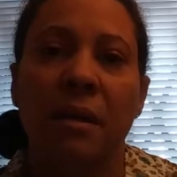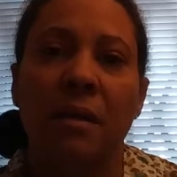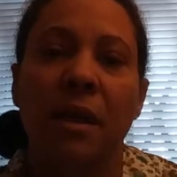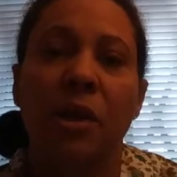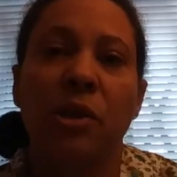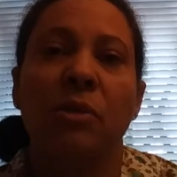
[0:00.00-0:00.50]

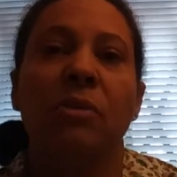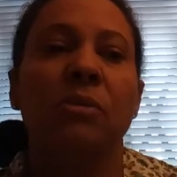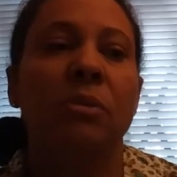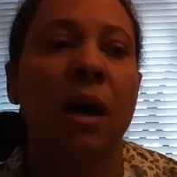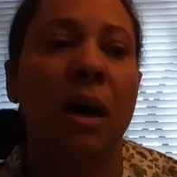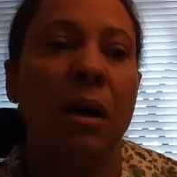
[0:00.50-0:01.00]
that
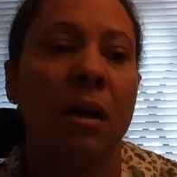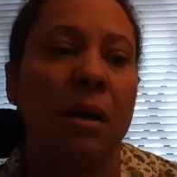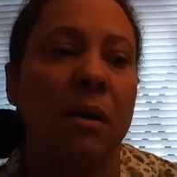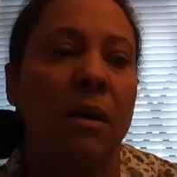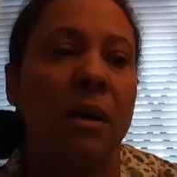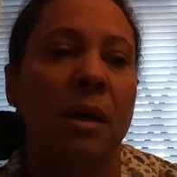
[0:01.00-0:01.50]
you
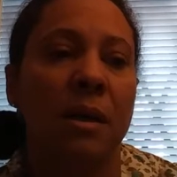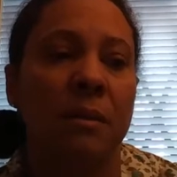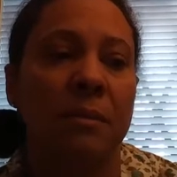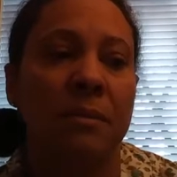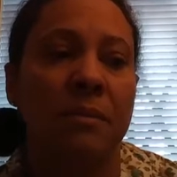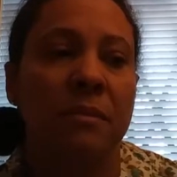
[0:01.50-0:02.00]
are
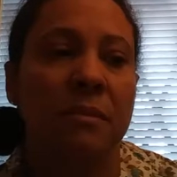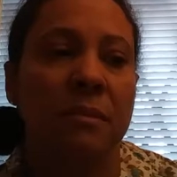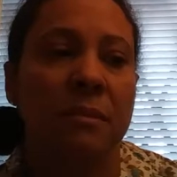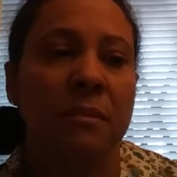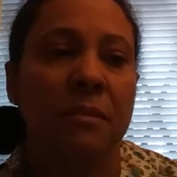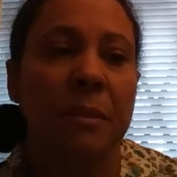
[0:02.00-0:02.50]

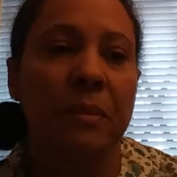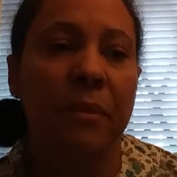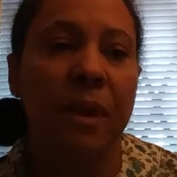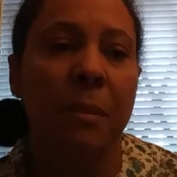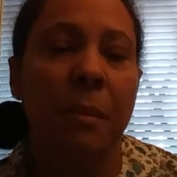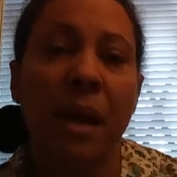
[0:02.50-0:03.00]

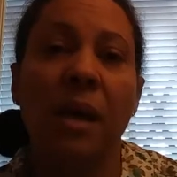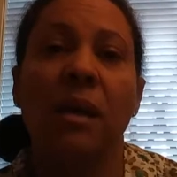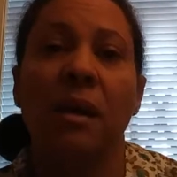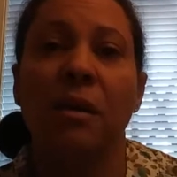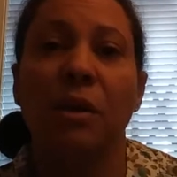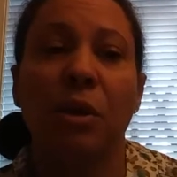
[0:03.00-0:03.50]

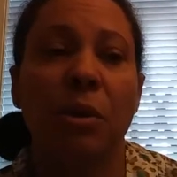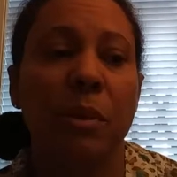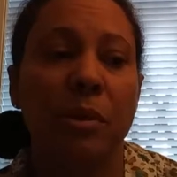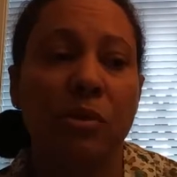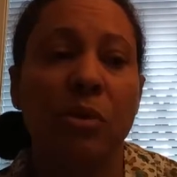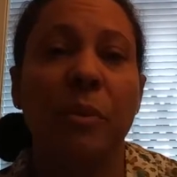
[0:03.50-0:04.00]
making, you know,
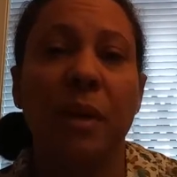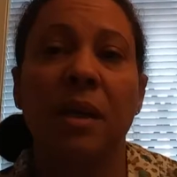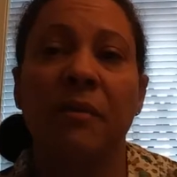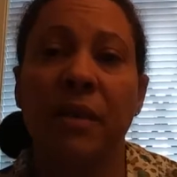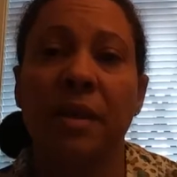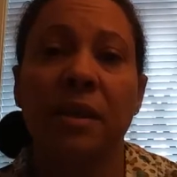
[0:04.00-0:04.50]
because you're being
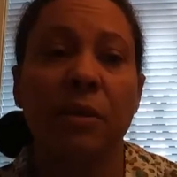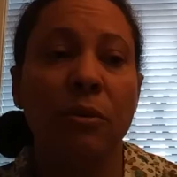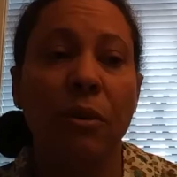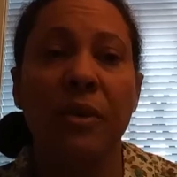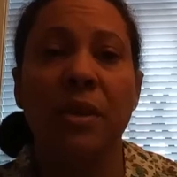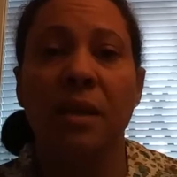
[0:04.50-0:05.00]
affected in
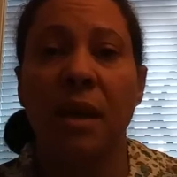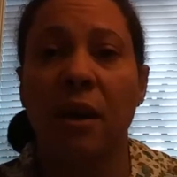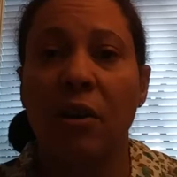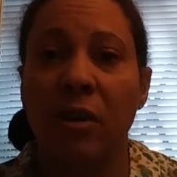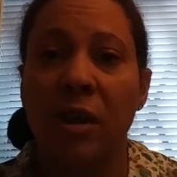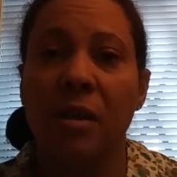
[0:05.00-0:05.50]
all these
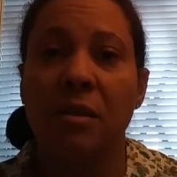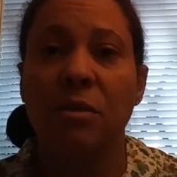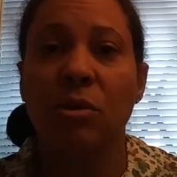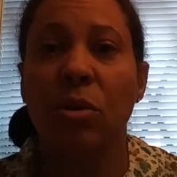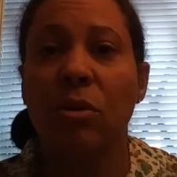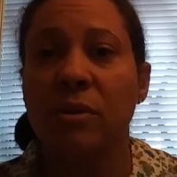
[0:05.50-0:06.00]
areas.
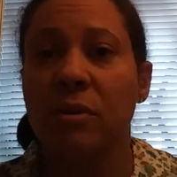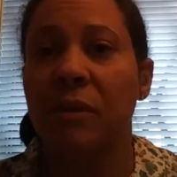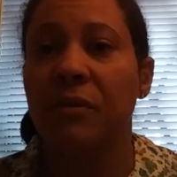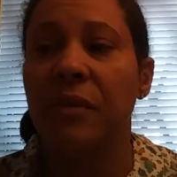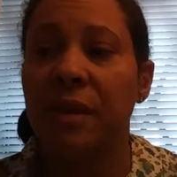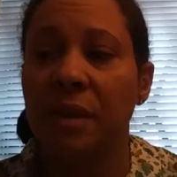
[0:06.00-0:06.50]
You're also
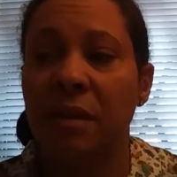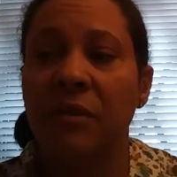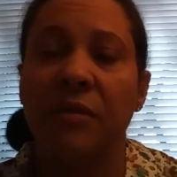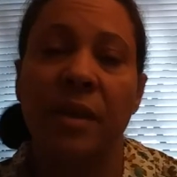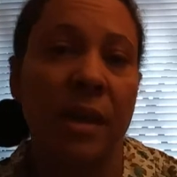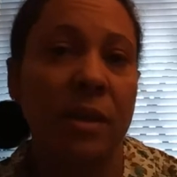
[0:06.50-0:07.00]
affected in a
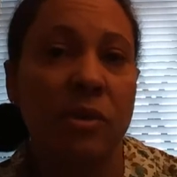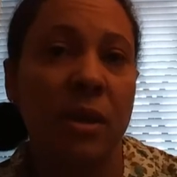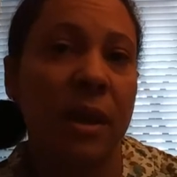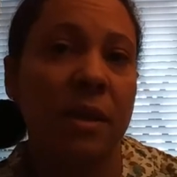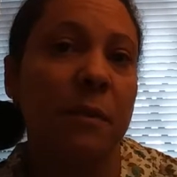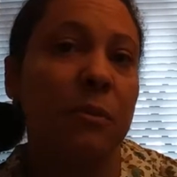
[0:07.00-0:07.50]
financial
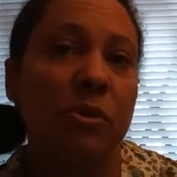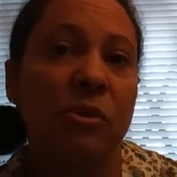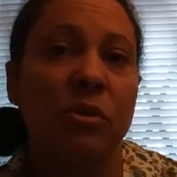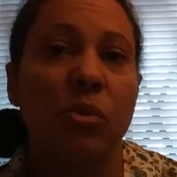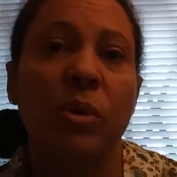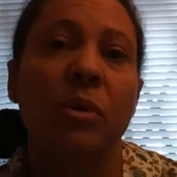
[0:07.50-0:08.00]
aspect, which
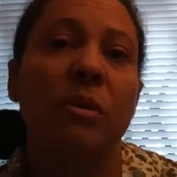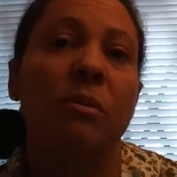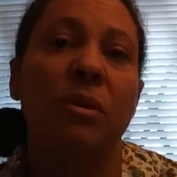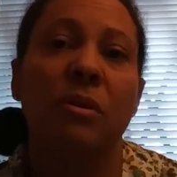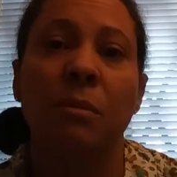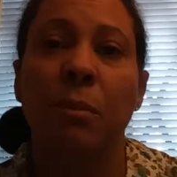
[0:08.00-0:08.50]
is one of the
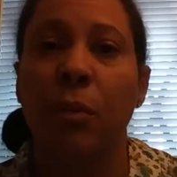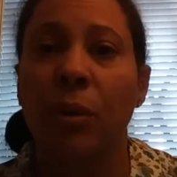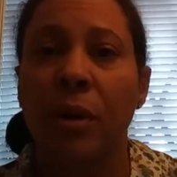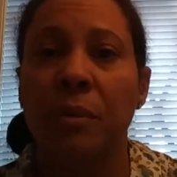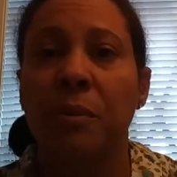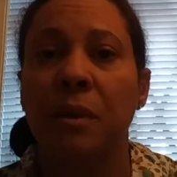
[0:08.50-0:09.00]
most
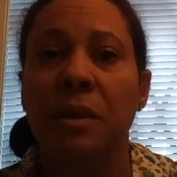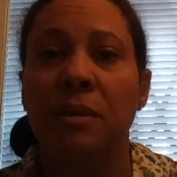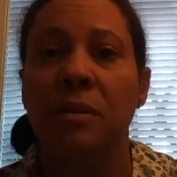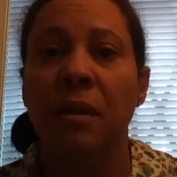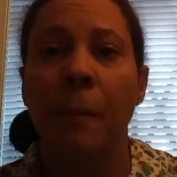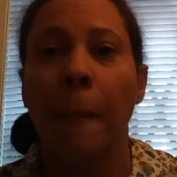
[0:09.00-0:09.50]
important
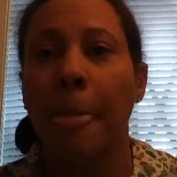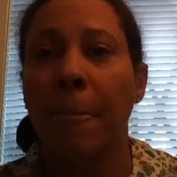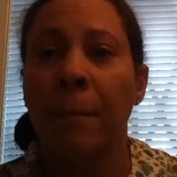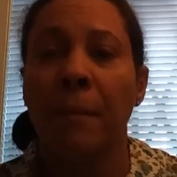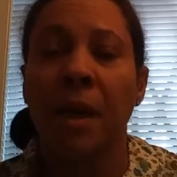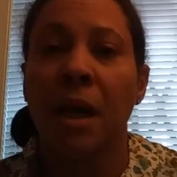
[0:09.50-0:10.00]
ones.
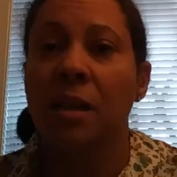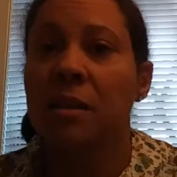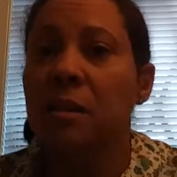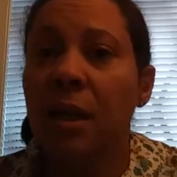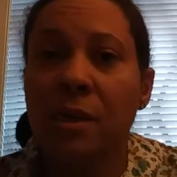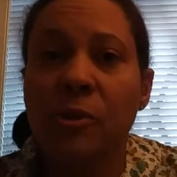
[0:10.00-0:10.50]

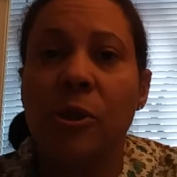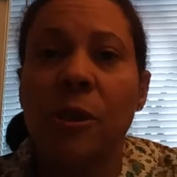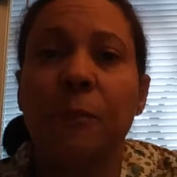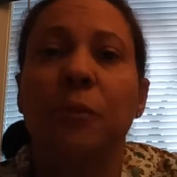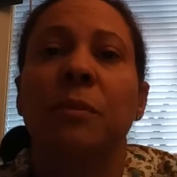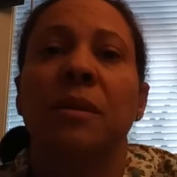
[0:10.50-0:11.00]
It's not
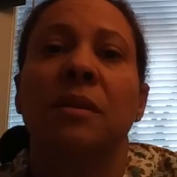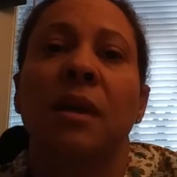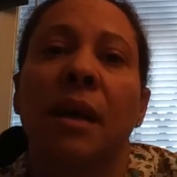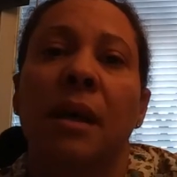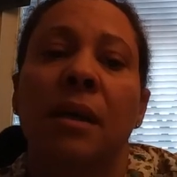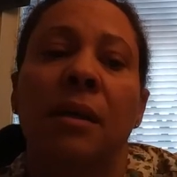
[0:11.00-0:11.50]
cheap to
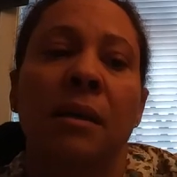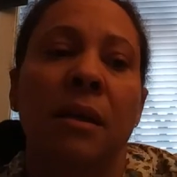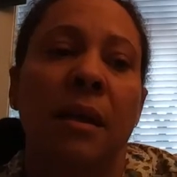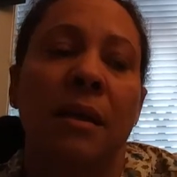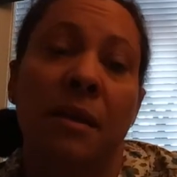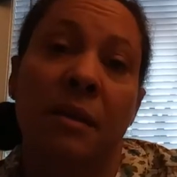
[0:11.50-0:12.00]
maintain
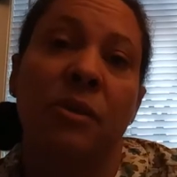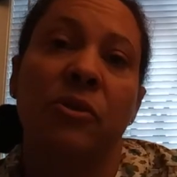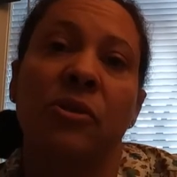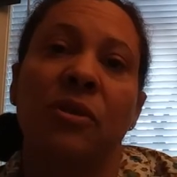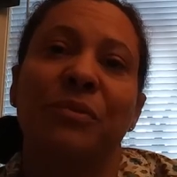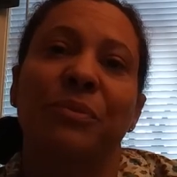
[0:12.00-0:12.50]
an
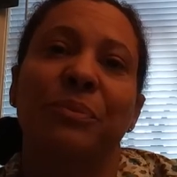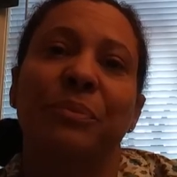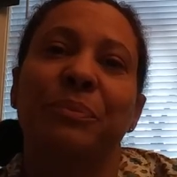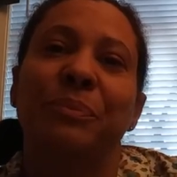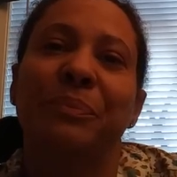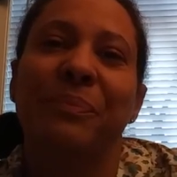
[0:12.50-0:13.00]
addiction.
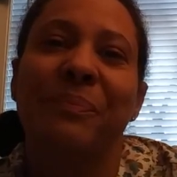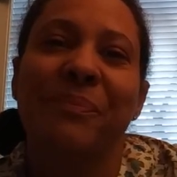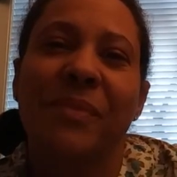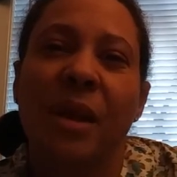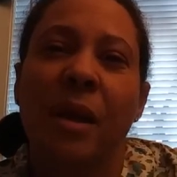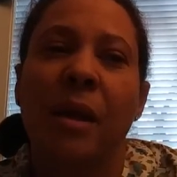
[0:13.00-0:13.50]

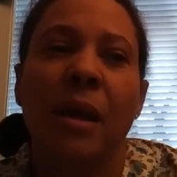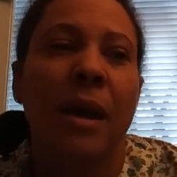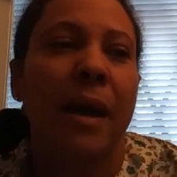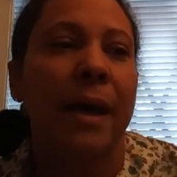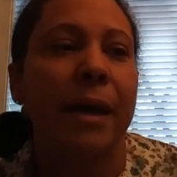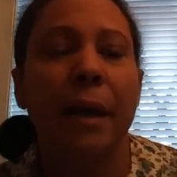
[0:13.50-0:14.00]

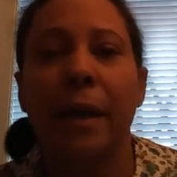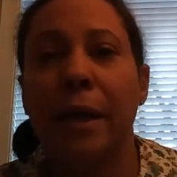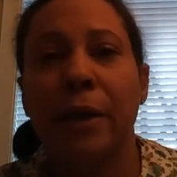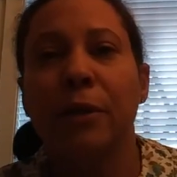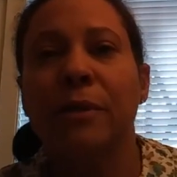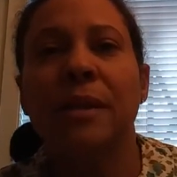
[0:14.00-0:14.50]
And
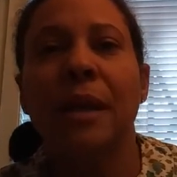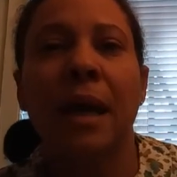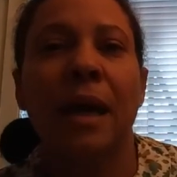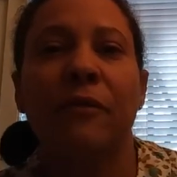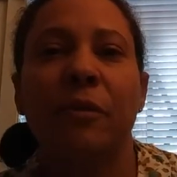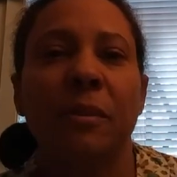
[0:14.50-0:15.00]
it doesn't
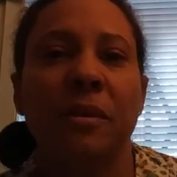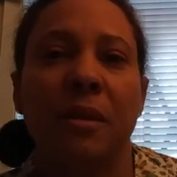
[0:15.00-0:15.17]
have to be